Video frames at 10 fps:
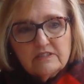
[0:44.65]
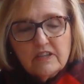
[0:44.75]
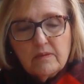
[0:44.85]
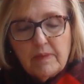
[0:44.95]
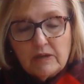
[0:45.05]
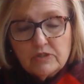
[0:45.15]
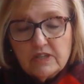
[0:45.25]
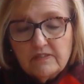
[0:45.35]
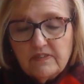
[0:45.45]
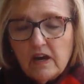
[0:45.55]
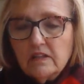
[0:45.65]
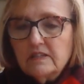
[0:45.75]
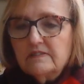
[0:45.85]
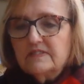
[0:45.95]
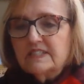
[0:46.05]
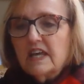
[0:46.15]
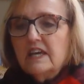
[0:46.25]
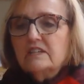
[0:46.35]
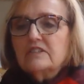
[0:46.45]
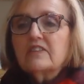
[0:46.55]
to the Mount of Olives,
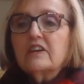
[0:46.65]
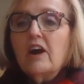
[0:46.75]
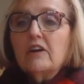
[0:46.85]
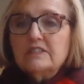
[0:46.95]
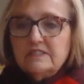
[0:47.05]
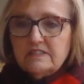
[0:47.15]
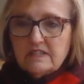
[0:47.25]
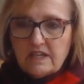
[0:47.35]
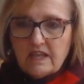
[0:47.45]
to the garden,